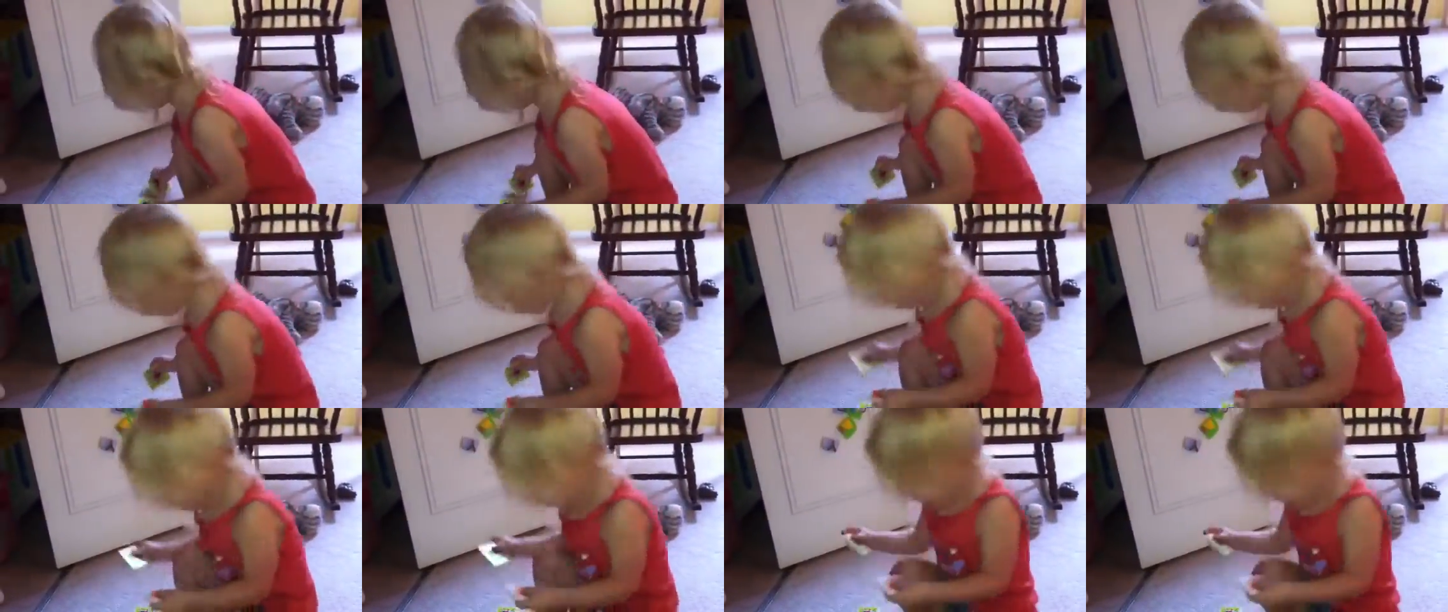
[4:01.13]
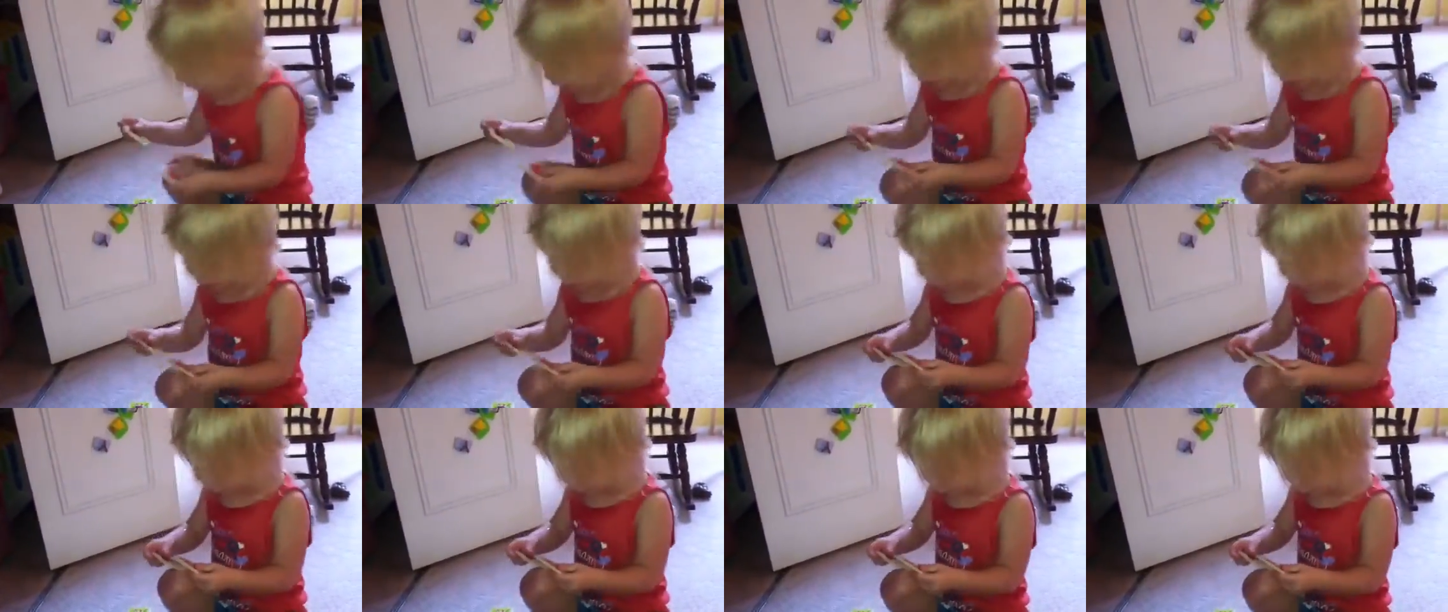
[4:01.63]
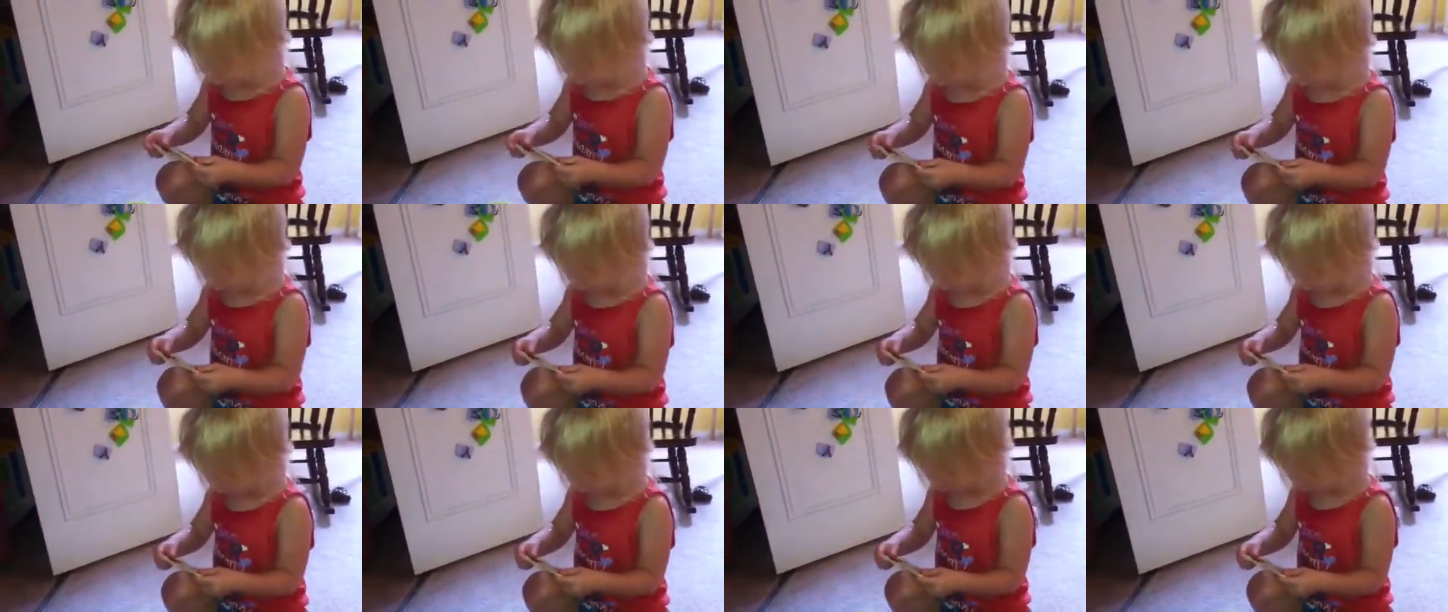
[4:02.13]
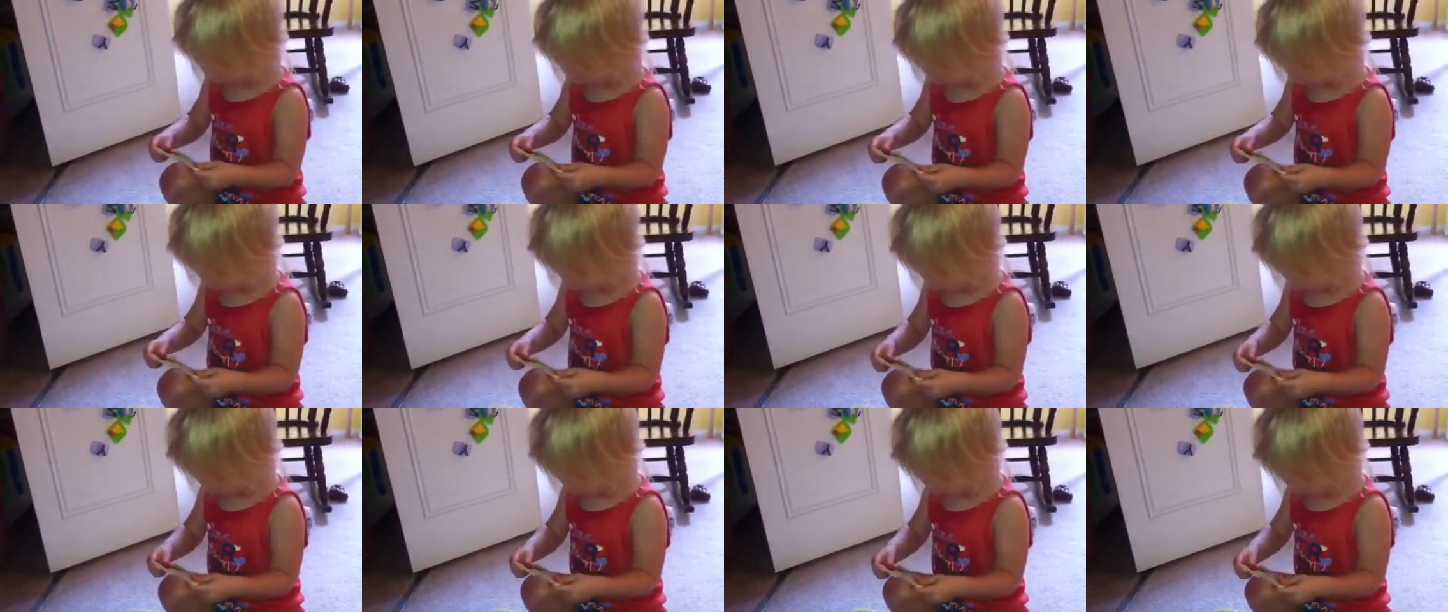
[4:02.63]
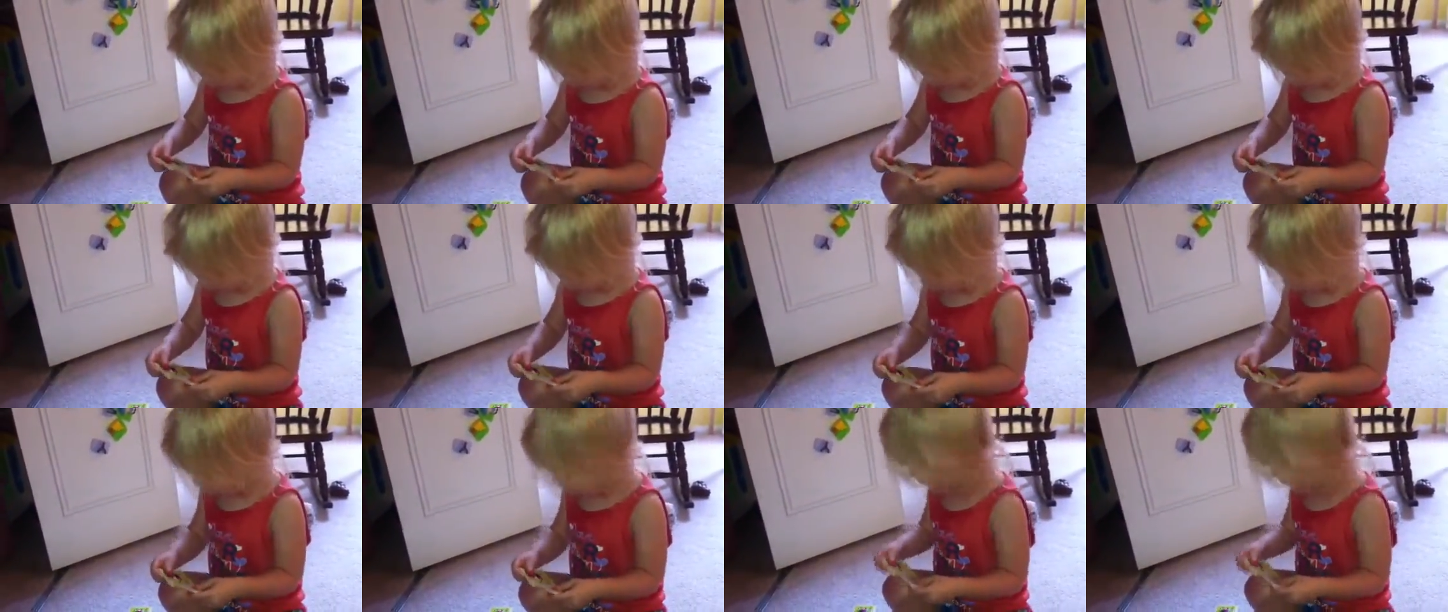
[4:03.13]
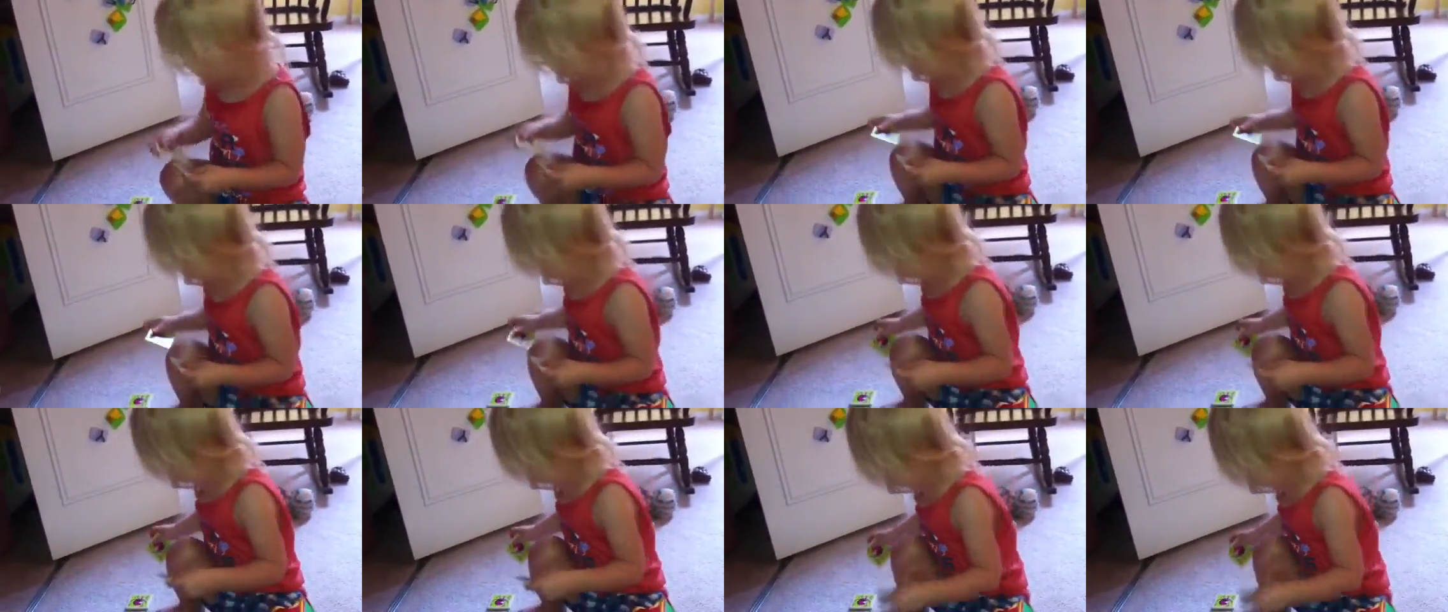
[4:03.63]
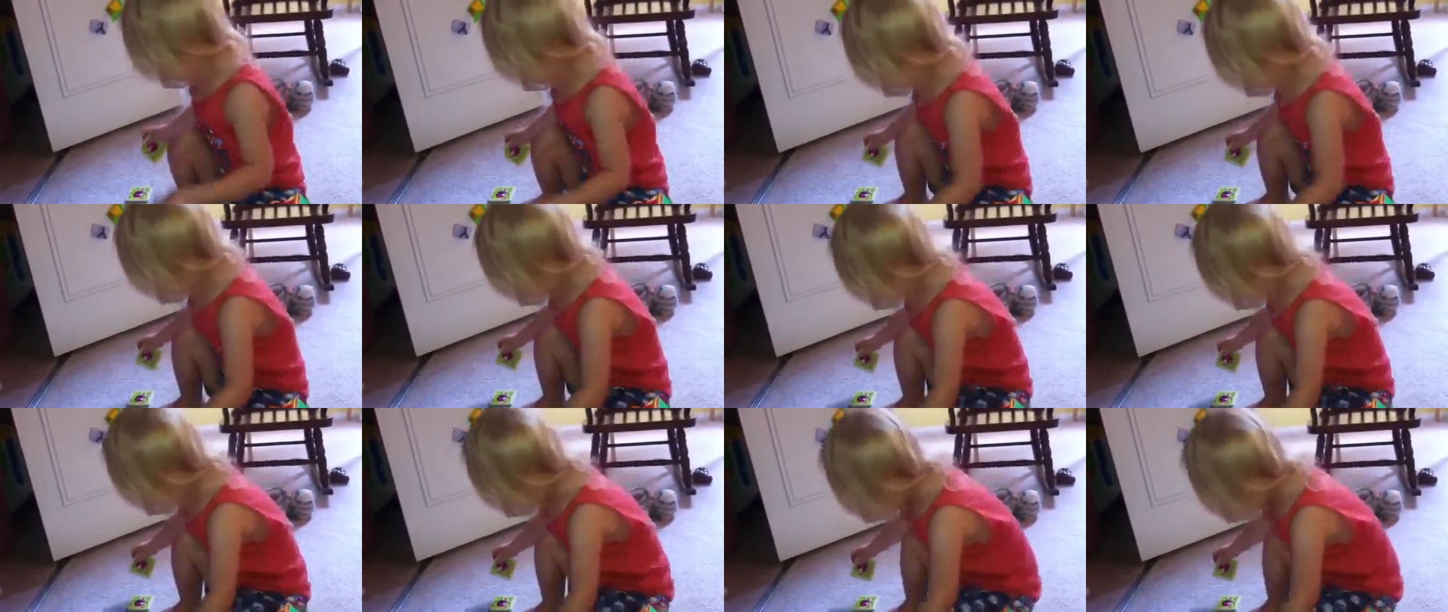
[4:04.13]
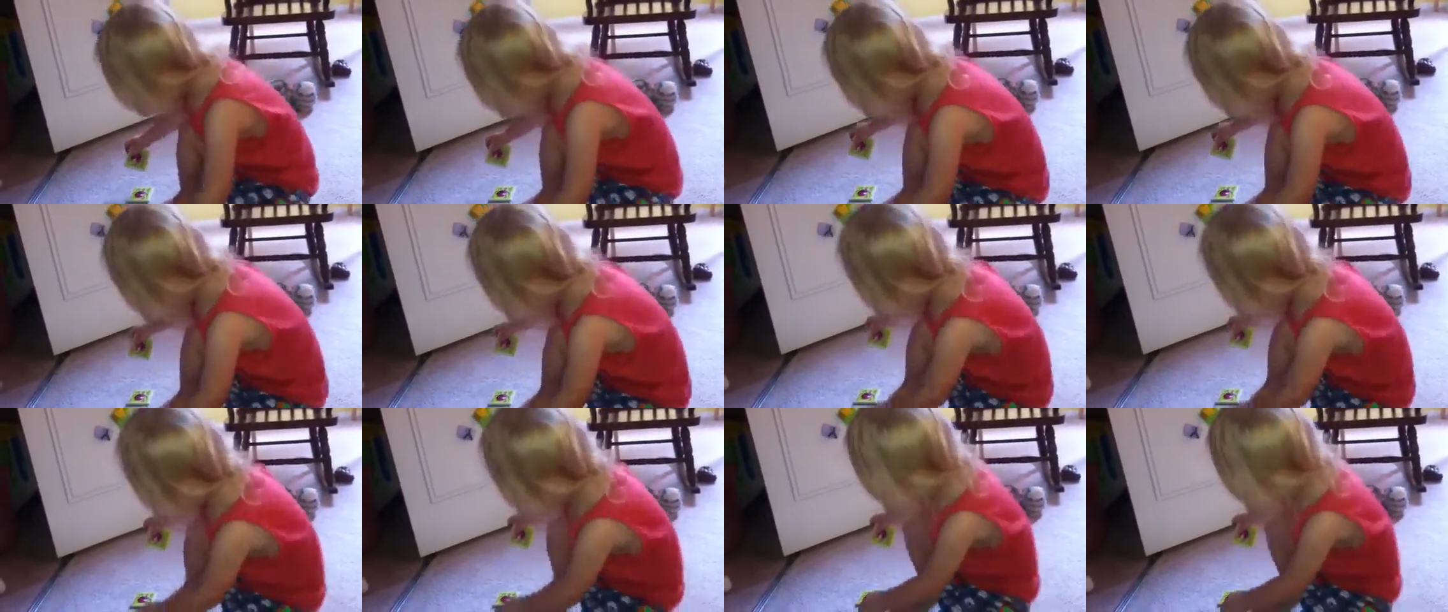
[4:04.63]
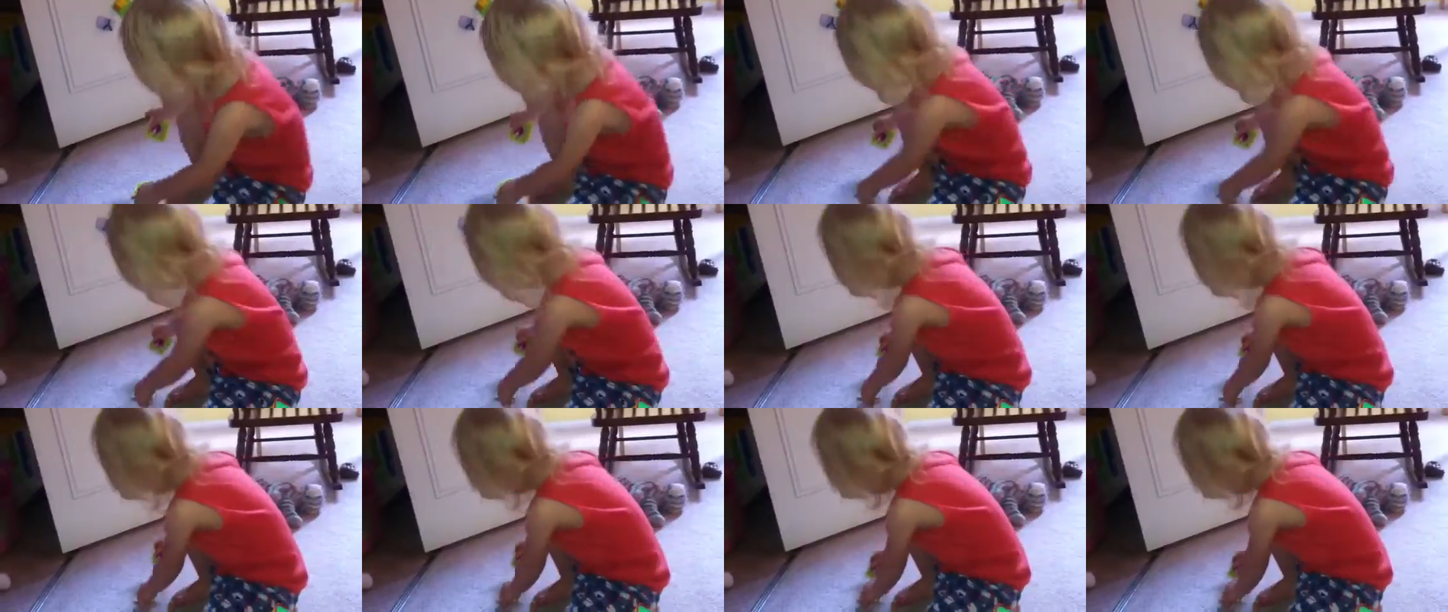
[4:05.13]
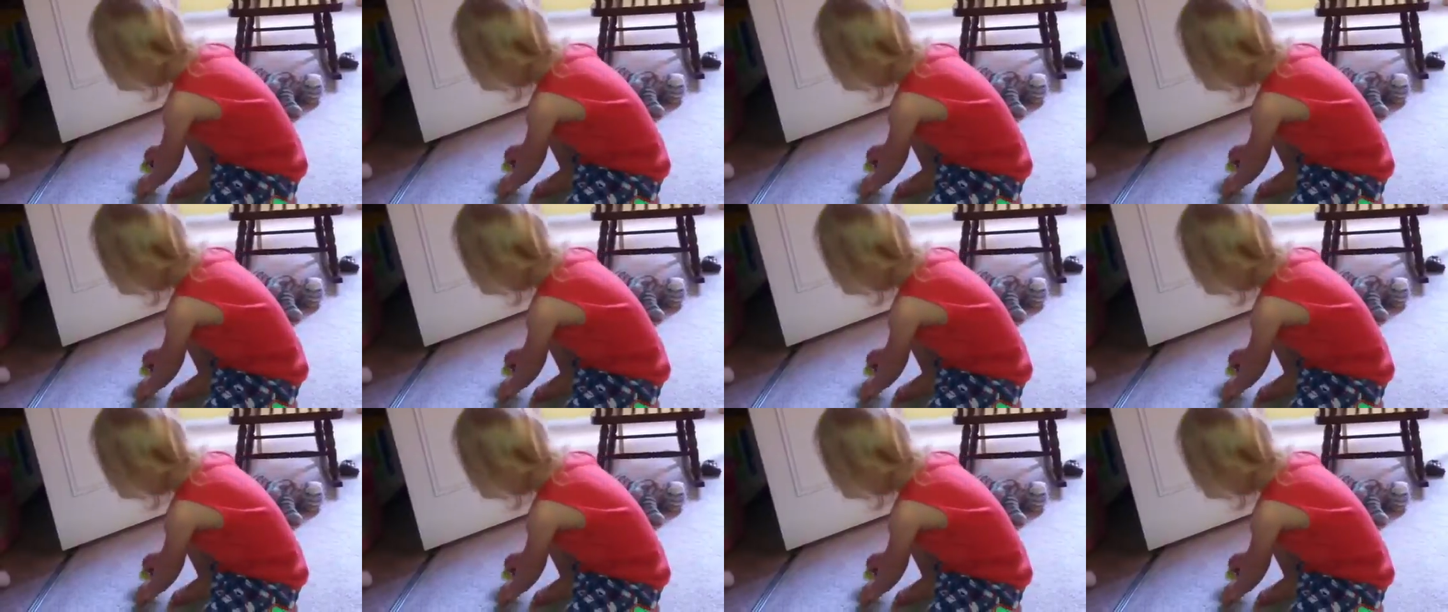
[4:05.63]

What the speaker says: No face is visible, so there are no lips to read.